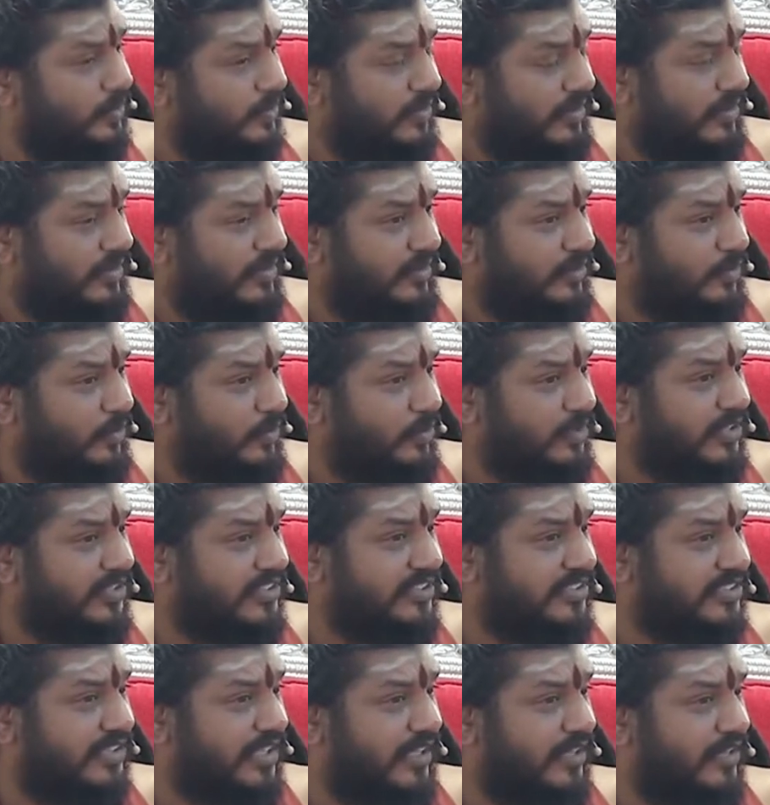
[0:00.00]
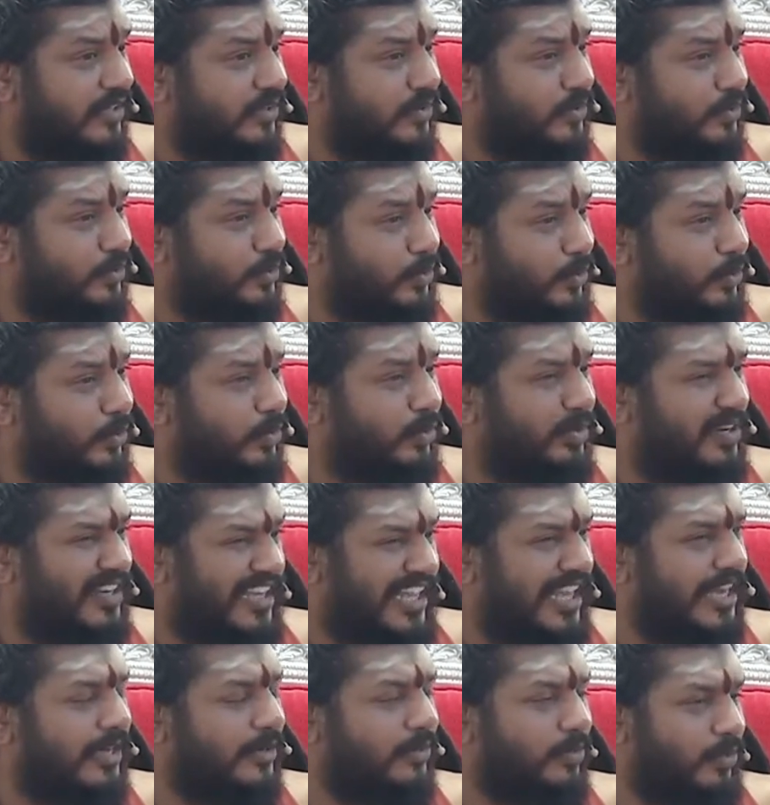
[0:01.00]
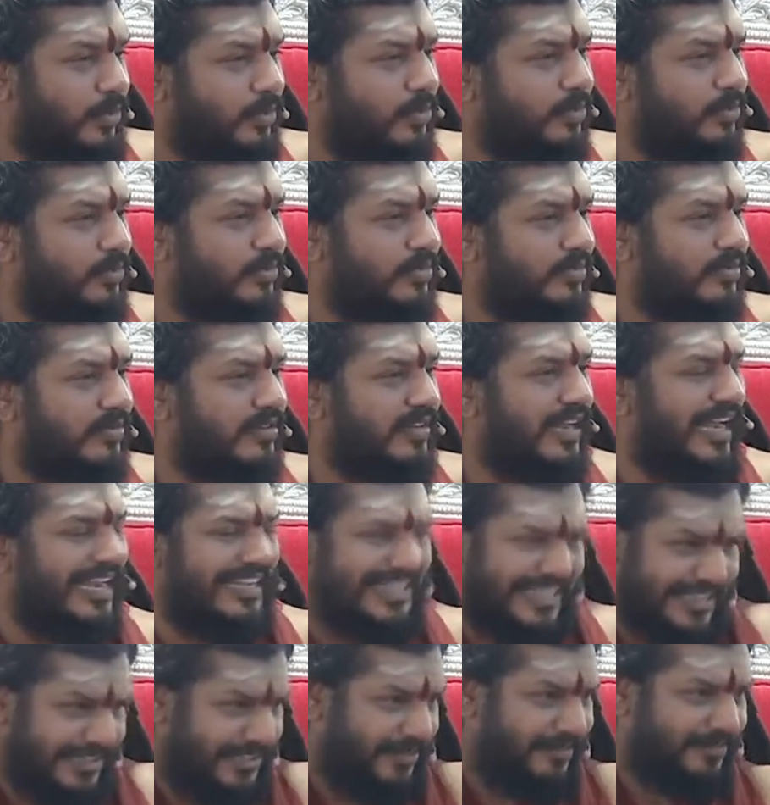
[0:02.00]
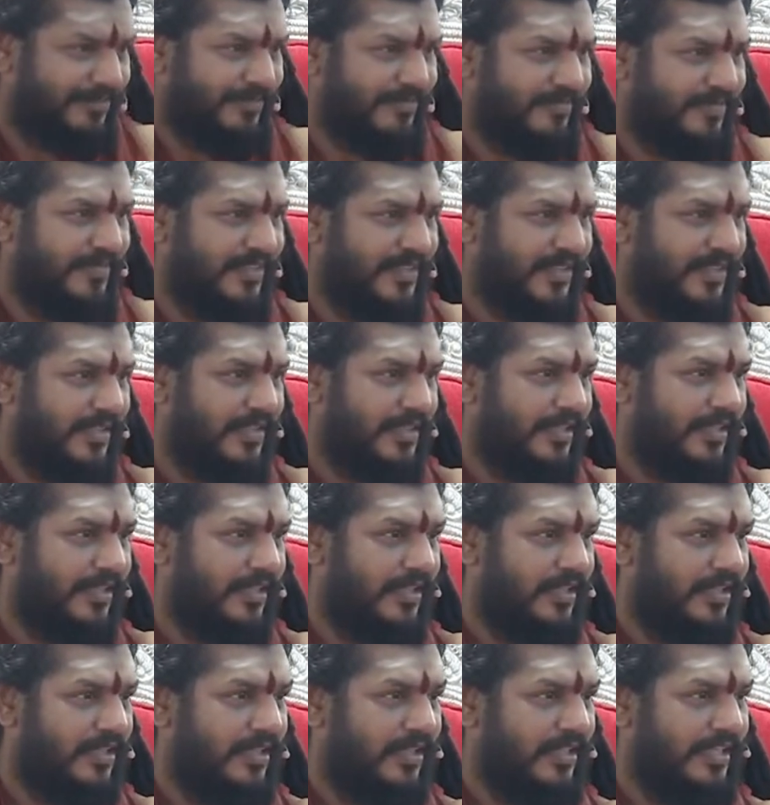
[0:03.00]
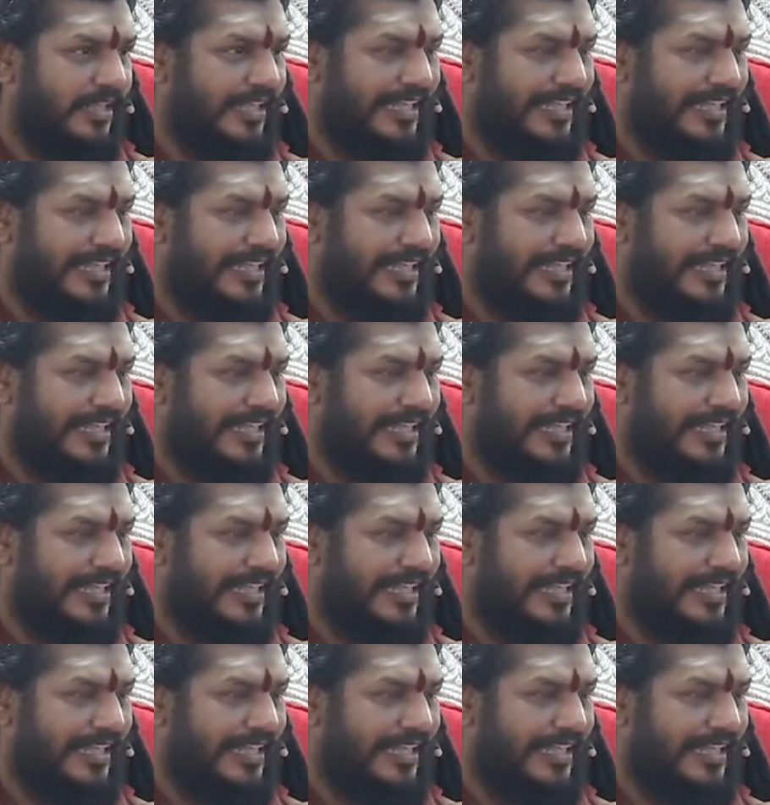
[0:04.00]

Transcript: Who is the true real guru? I tell them, a